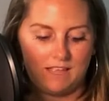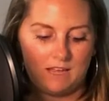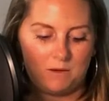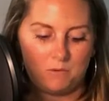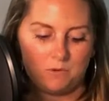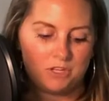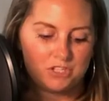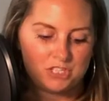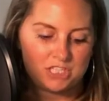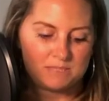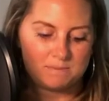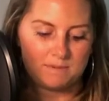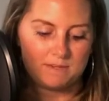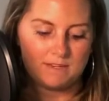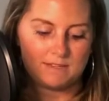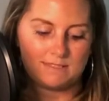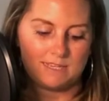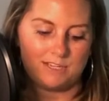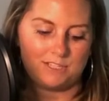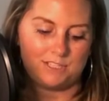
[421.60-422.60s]
like, well, it's just
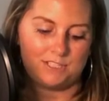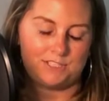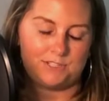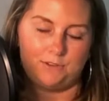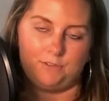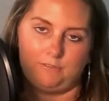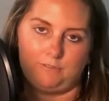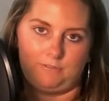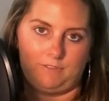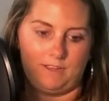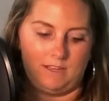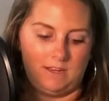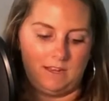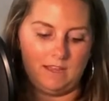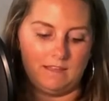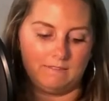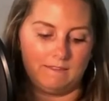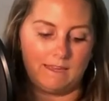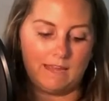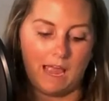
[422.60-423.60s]
because I just don't fit
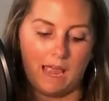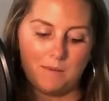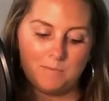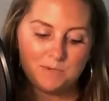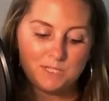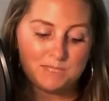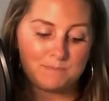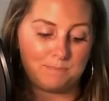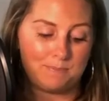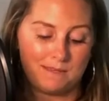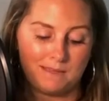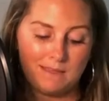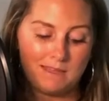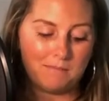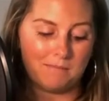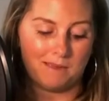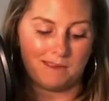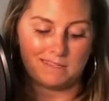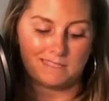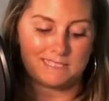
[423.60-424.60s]
in. Like, I'm just
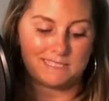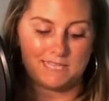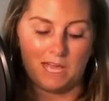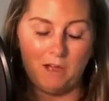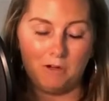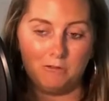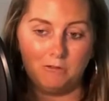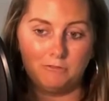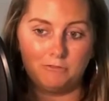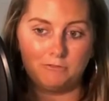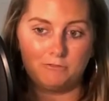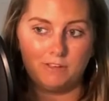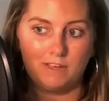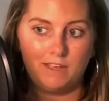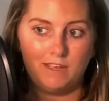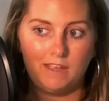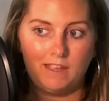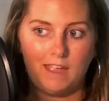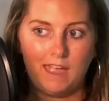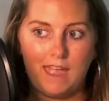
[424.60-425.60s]
being myself.
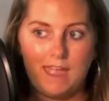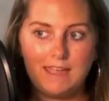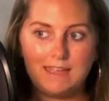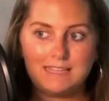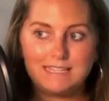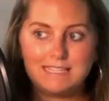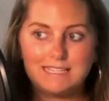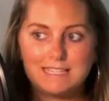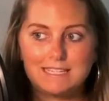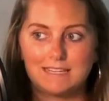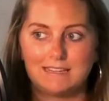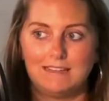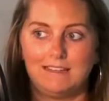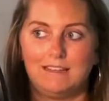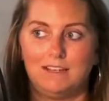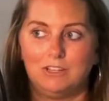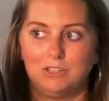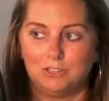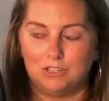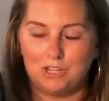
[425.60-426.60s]
And
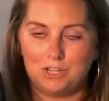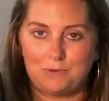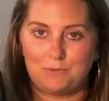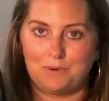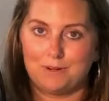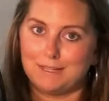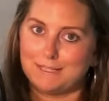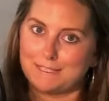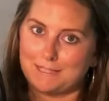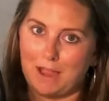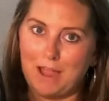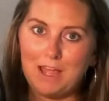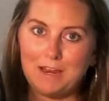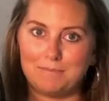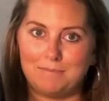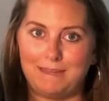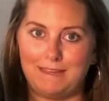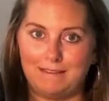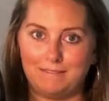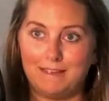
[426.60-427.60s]
look where it's gotten
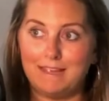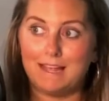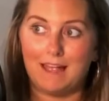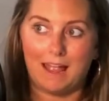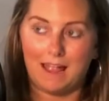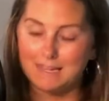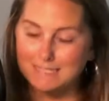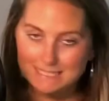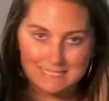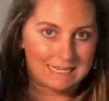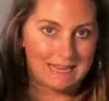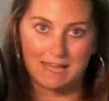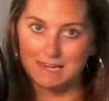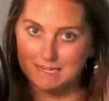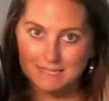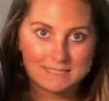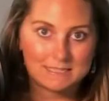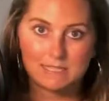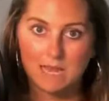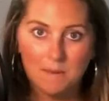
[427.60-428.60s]
me. It's not
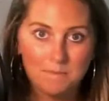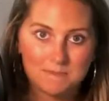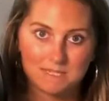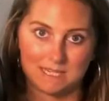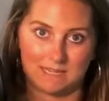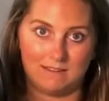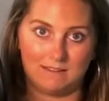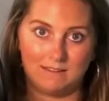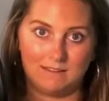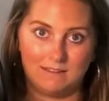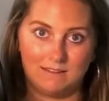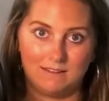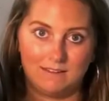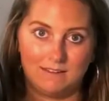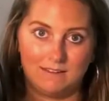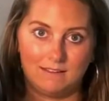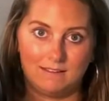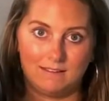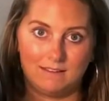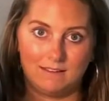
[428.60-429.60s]
accepted.
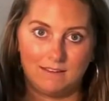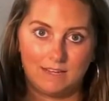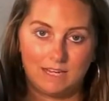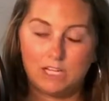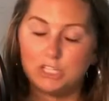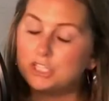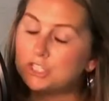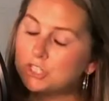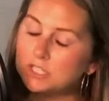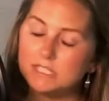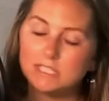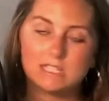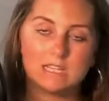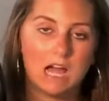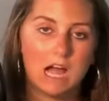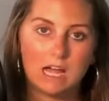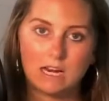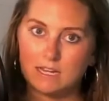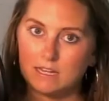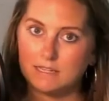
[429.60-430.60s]
It's just
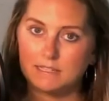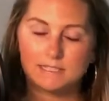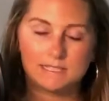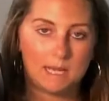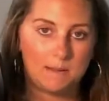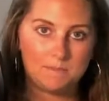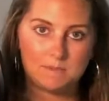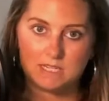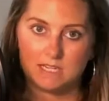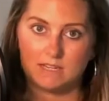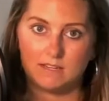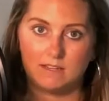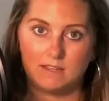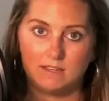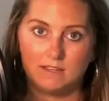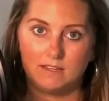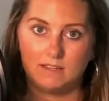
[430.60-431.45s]
not accepted.